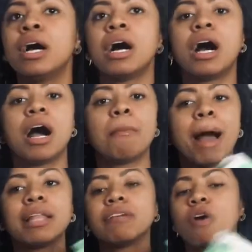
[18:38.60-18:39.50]

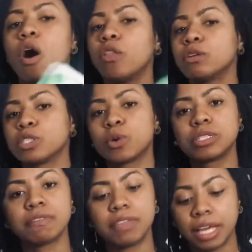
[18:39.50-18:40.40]
I love all those
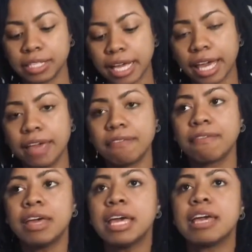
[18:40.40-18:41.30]
sorts of things. Like
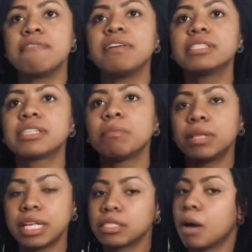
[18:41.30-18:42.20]
if it's
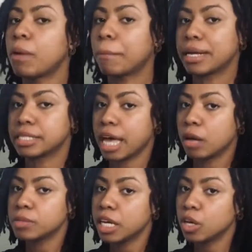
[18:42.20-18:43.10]
something that's gonna make my
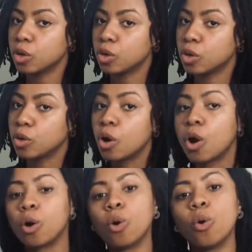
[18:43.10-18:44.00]
scalp tingle
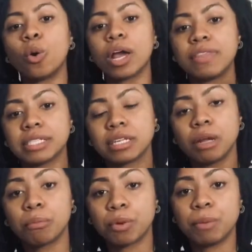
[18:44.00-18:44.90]
or that's
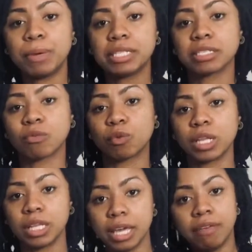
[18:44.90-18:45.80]
gonna bring me some
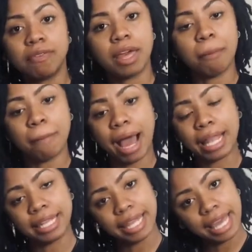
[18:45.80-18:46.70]
relief in my
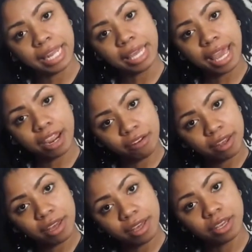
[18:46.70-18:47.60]
lady
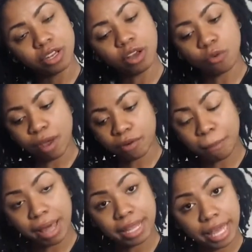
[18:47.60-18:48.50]
area, you know, right
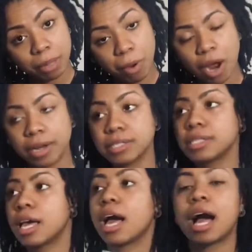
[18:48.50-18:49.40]
around my lady parts,
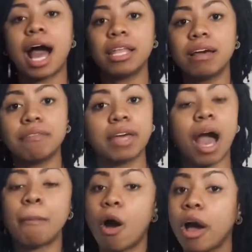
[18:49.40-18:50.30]
I love it.
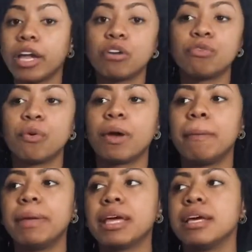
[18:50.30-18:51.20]
I'm all here for
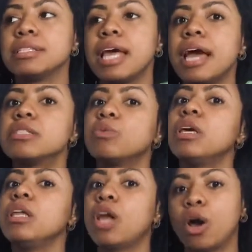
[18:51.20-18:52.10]
it because as
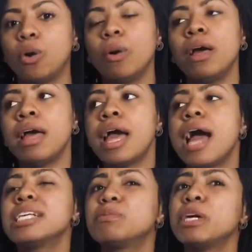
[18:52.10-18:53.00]
we know,
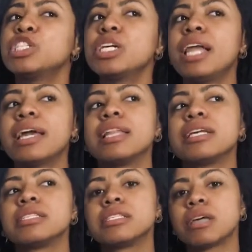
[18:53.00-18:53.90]
especially like in
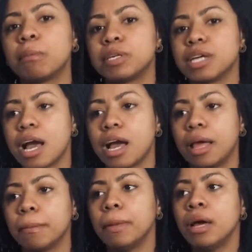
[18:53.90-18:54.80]
the
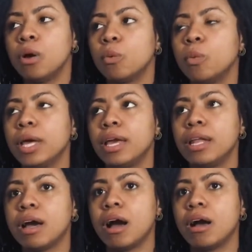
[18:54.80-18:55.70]
summertime
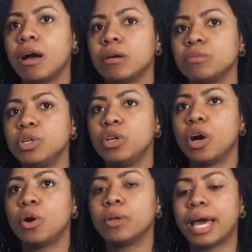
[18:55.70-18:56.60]
when, you
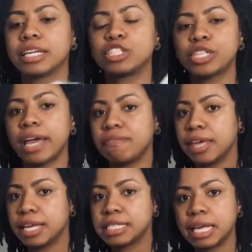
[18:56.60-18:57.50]
know, like
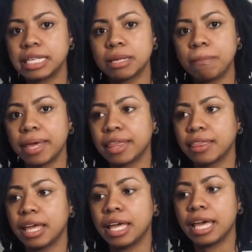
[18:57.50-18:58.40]
chafing is a big
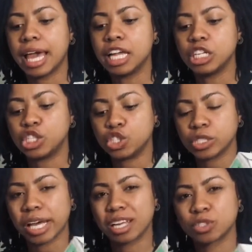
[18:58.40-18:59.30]
thing and it's
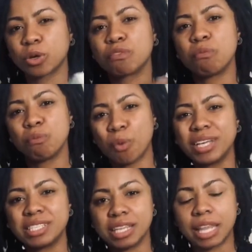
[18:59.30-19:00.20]
just like sort of
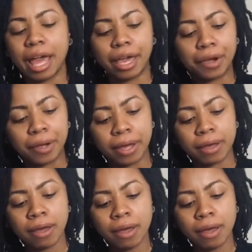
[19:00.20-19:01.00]
moist in that area,